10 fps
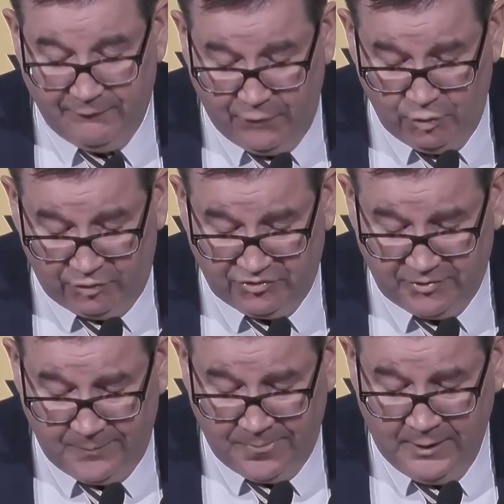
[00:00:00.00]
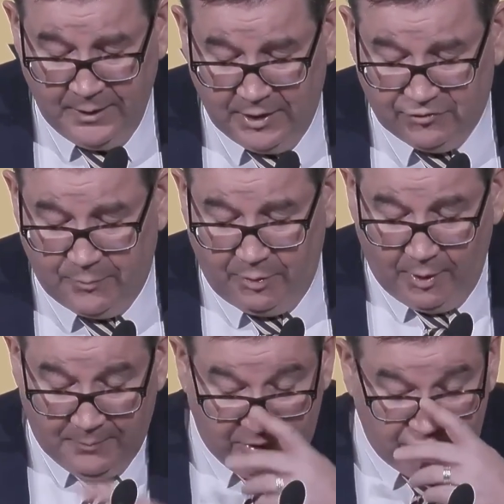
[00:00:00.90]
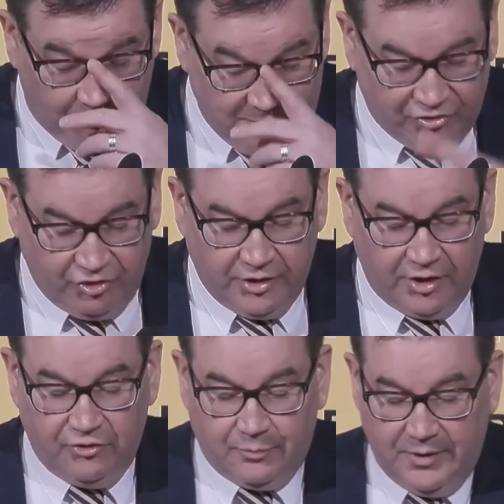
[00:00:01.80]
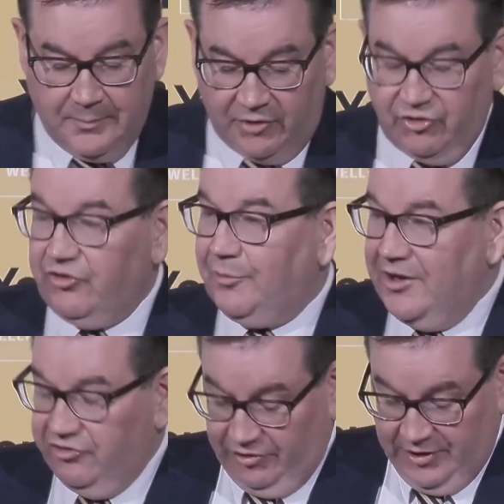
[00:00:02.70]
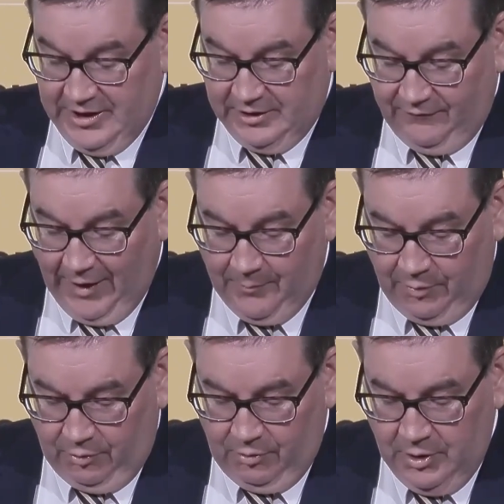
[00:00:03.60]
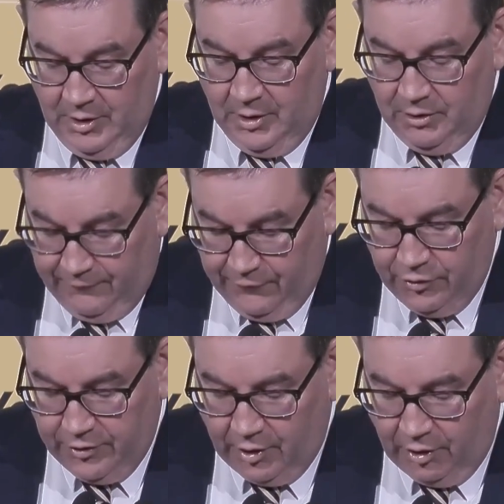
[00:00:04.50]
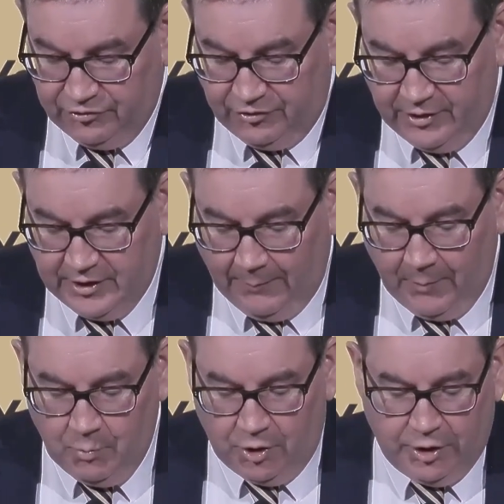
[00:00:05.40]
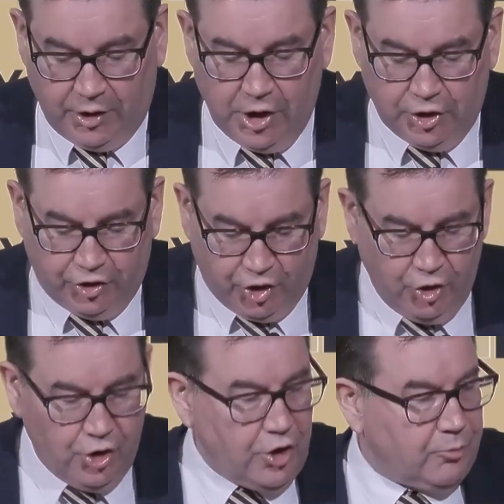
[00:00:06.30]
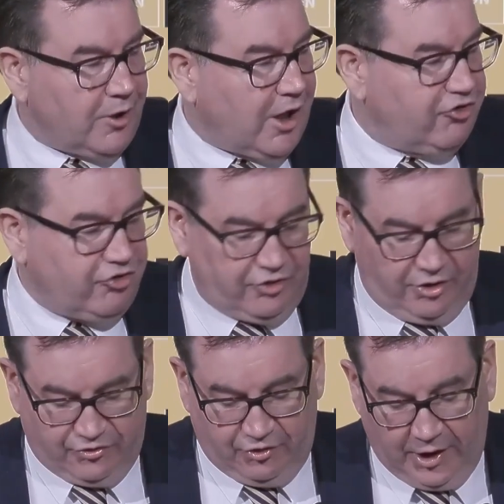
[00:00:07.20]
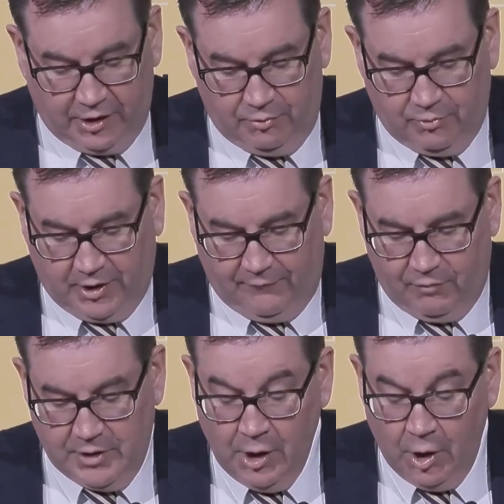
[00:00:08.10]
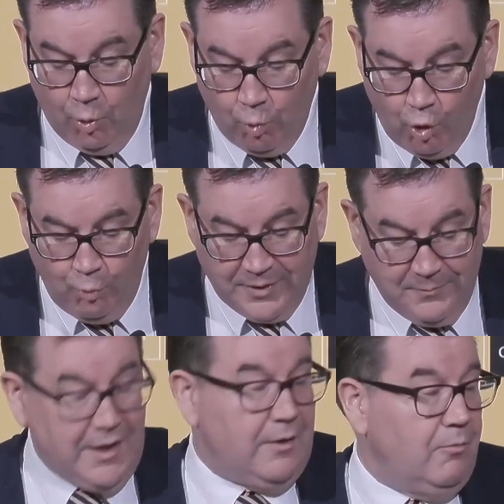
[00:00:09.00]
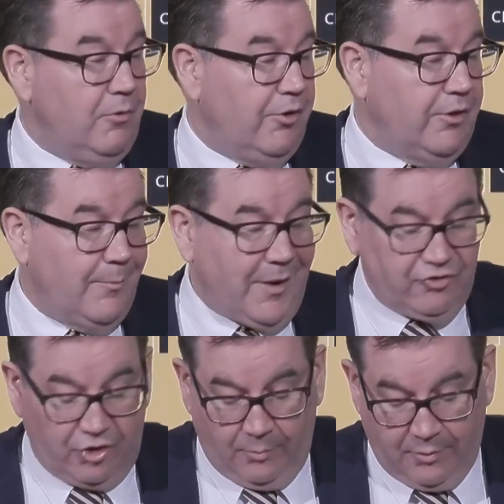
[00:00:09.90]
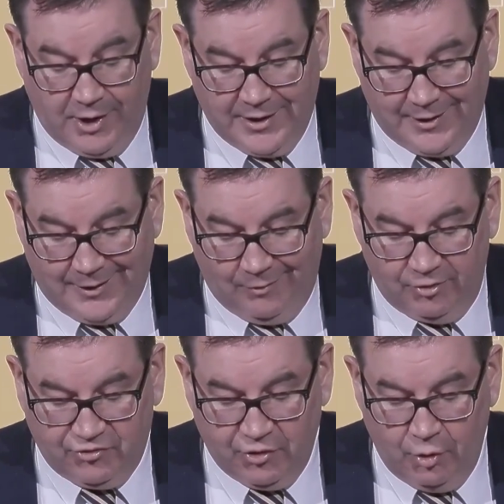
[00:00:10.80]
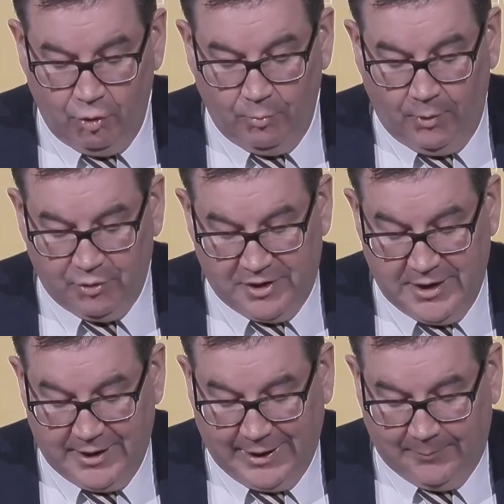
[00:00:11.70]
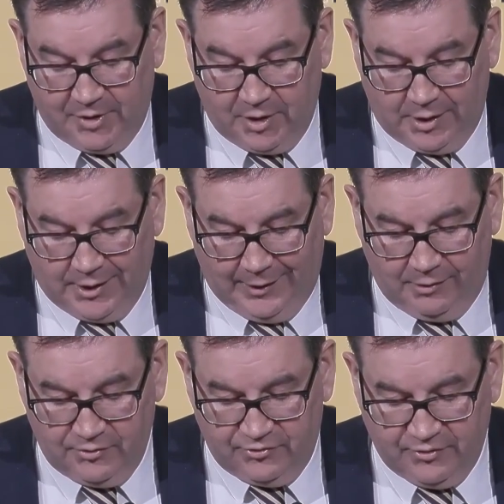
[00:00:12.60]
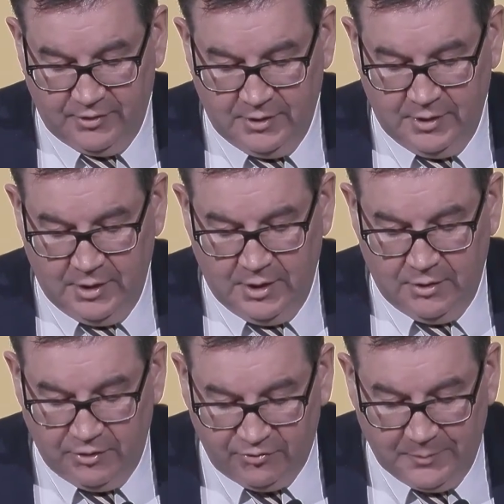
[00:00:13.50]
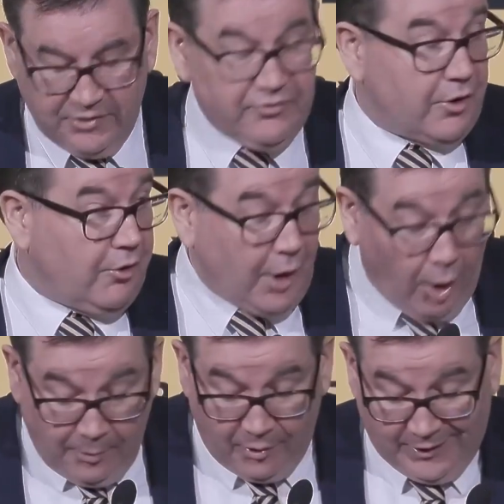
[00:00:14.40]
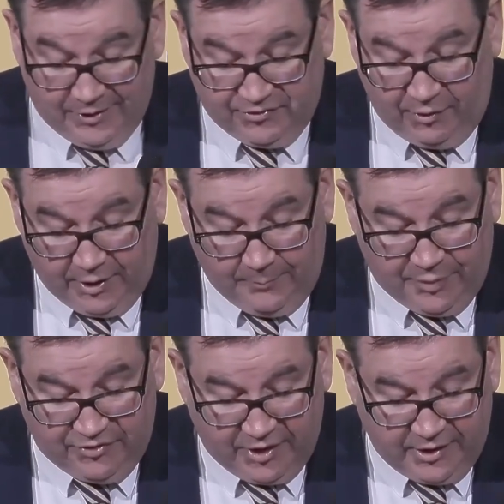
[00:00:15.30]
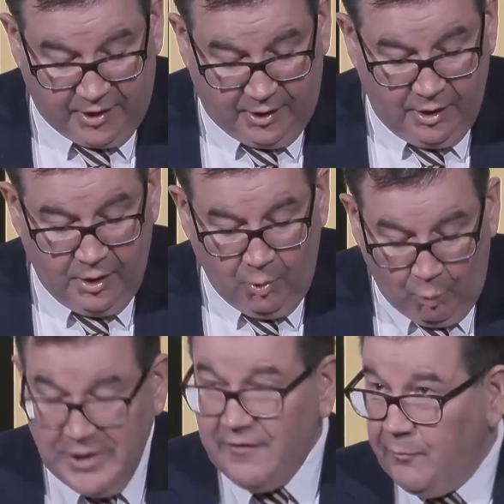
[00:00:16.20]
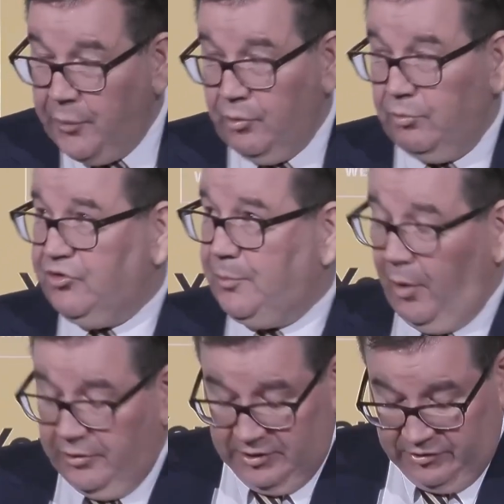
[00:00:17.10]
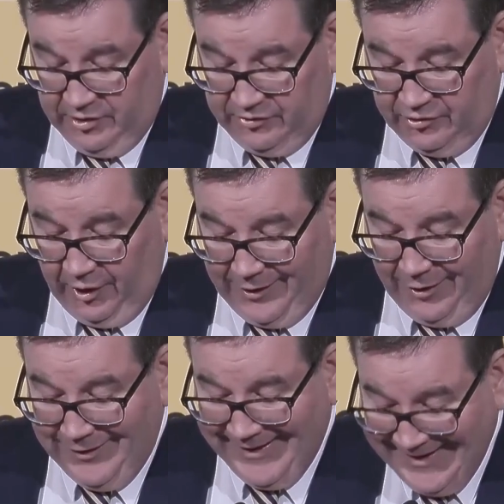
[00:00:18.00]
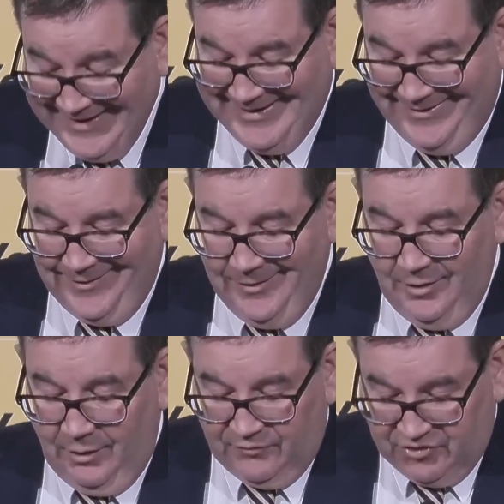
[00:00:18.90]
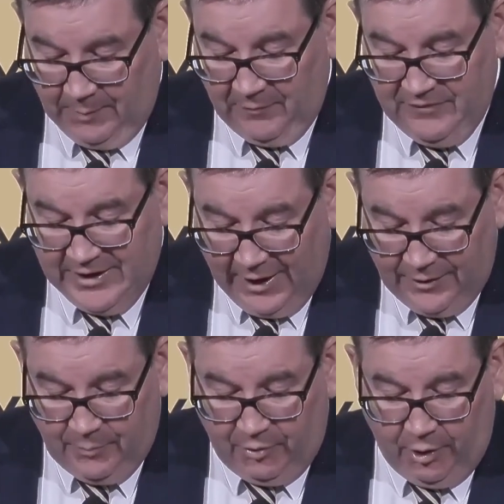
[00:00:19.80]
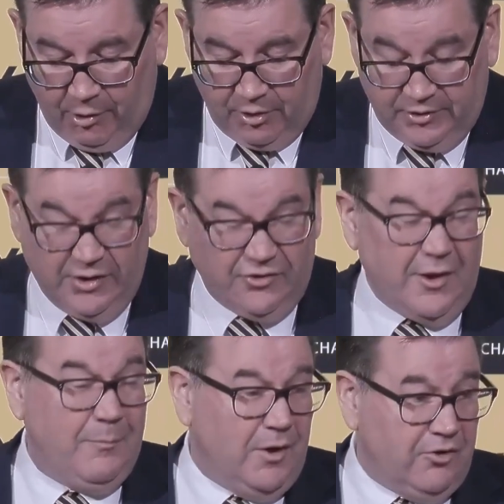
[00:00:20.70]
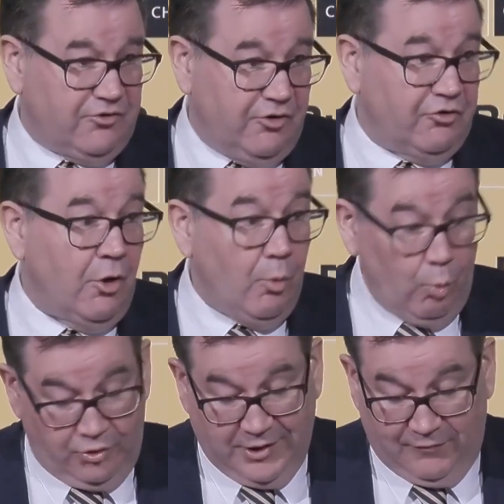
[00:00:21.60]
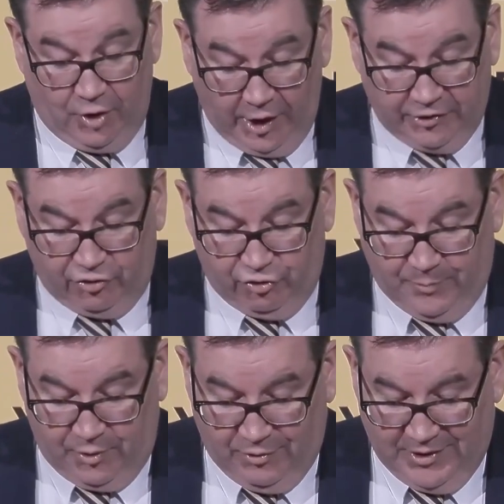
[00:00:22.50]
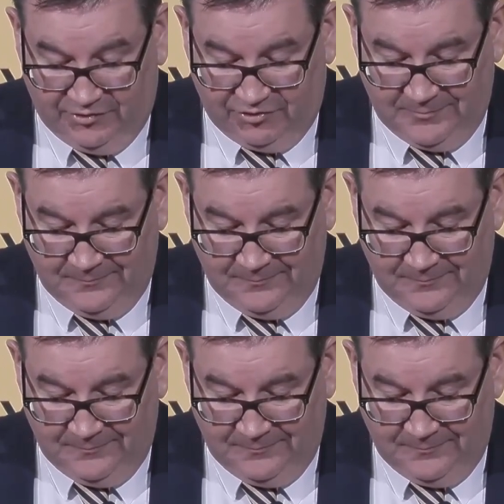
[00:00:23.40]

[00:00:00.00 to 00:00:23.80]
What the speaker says: First, as the Prime Minister mentioned in his pre-budget speech at the end of April, the further costs that the government will incur in relation to the cyclone recovery will be met within the budget operating allowance or multi-year capital allowance. This means that on the operating side in particular, we have put responding to the cyclone ahead of some of the other priorities that ministers would have liked to progress.